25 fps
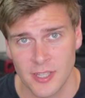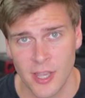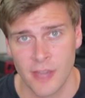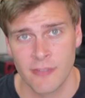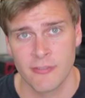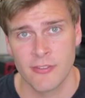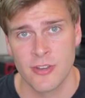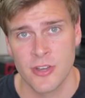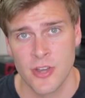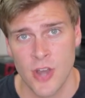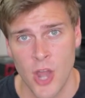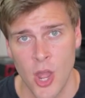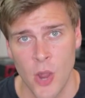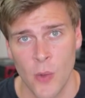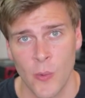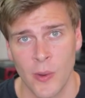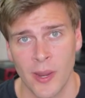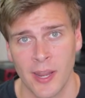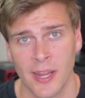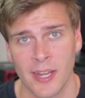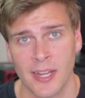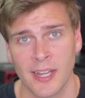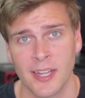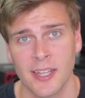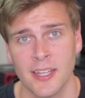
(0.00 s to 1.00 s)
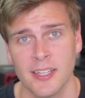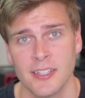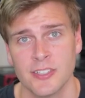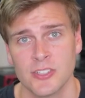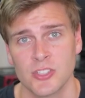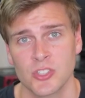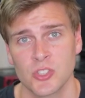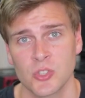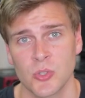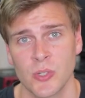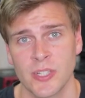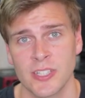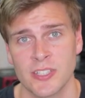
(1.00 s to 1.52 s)
of knowing
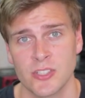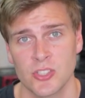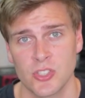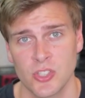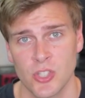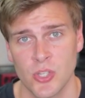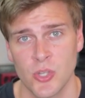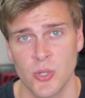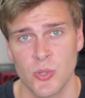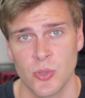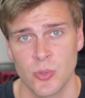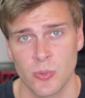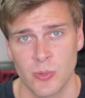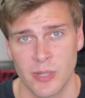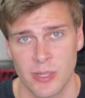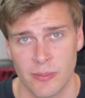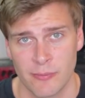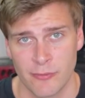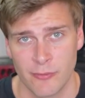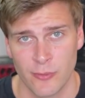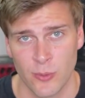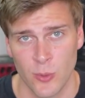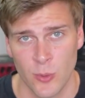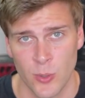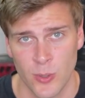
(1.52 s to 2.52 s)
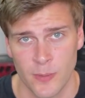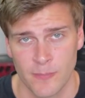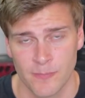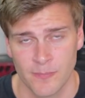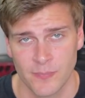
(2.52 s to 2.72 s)
strings 2, 3 and 4.